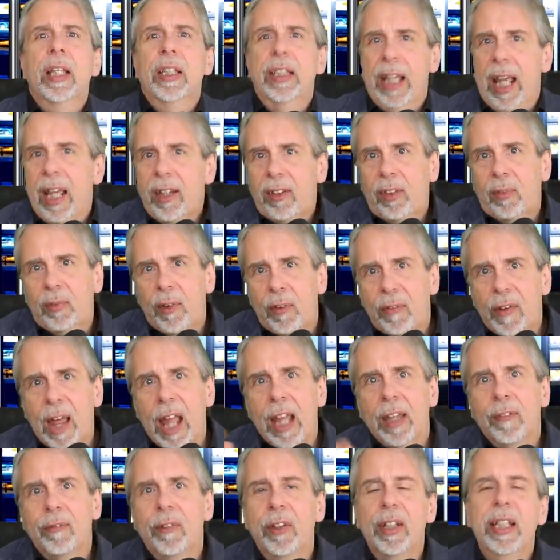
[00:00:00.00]
Yes, for
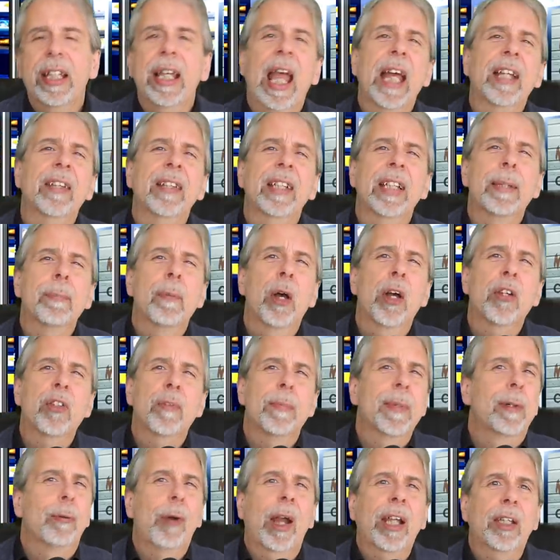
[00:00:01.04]
fact that he hadn't
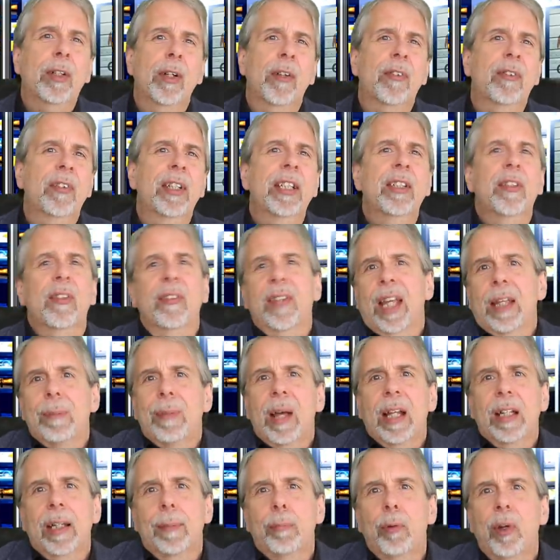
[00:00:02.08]
emerged miraculously to take
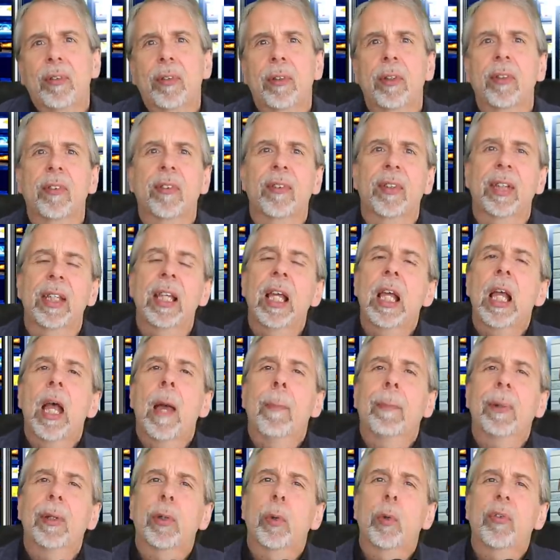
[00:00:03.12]
back the presidency,
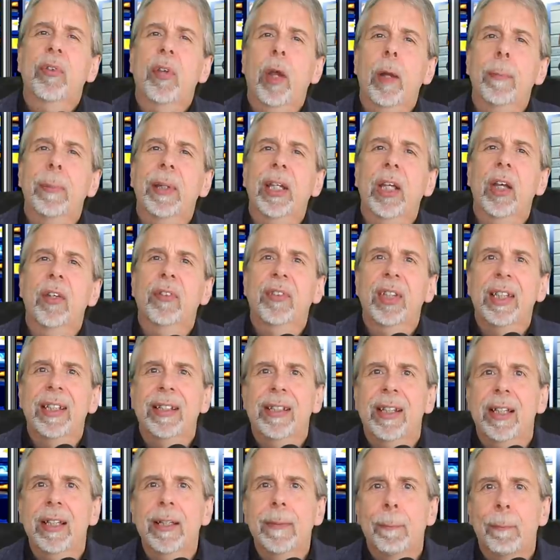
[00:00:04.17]
but also because he
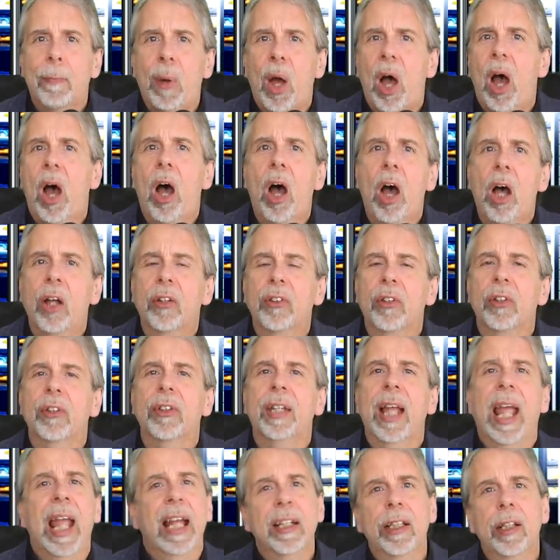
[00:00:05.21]
didn't
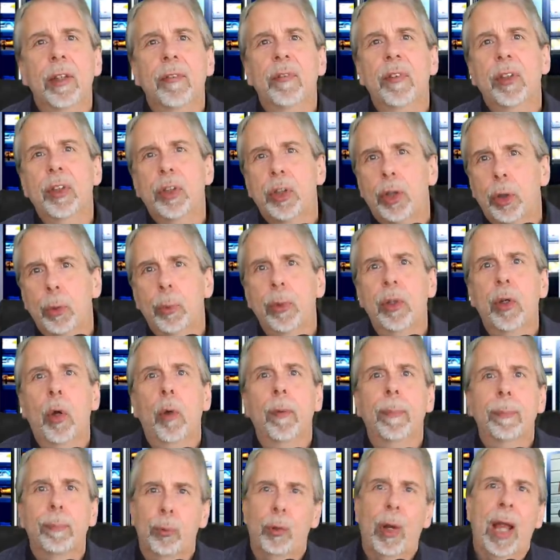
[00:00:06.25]
pardon any of the
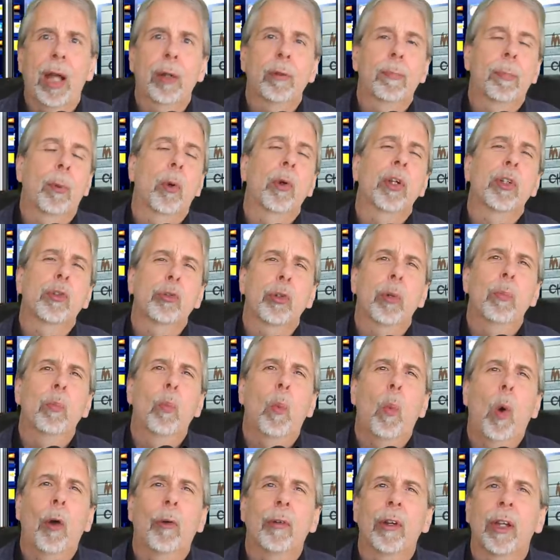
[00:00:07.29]
QAnon Proud Boy
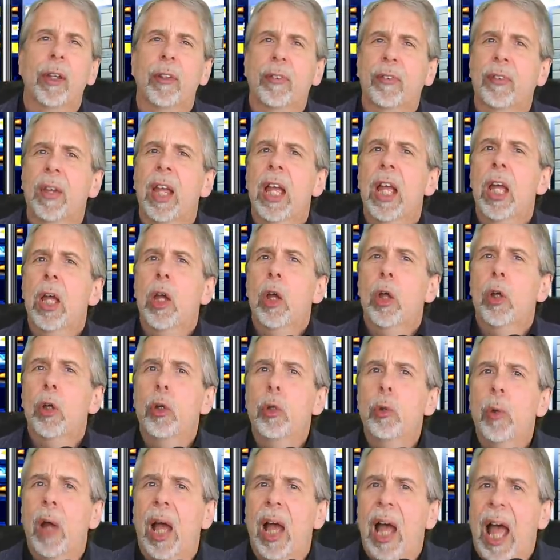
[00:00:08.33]
Trump warriors
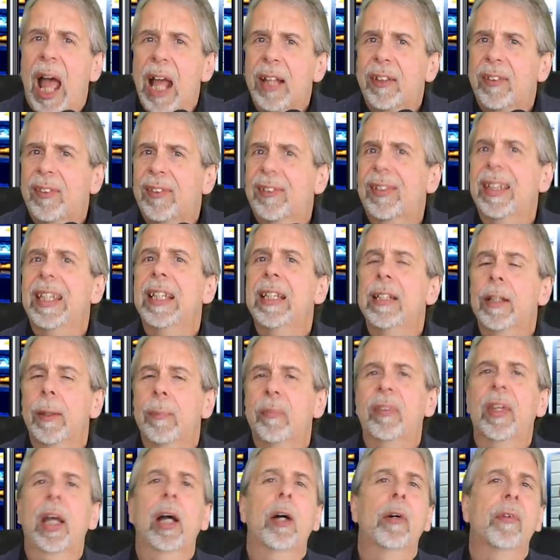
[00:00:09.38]
who had seen
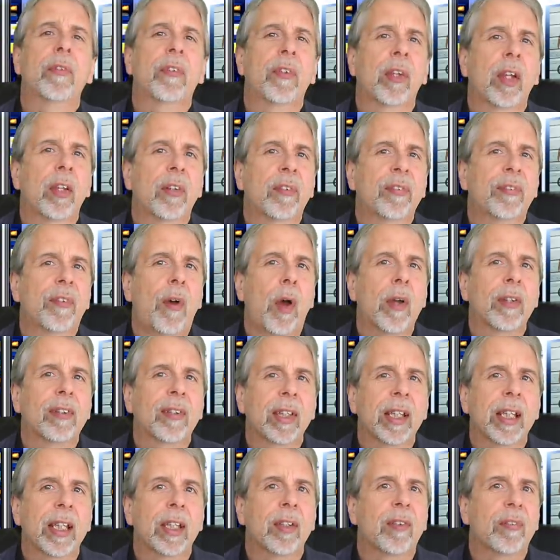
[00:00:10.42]
themselves as
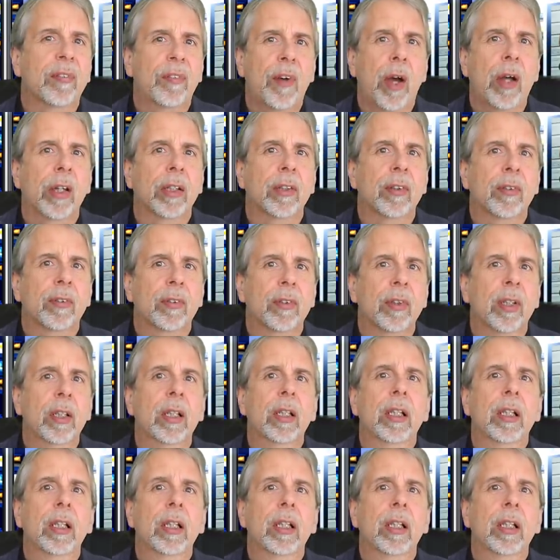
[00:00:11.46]
fighting his fight.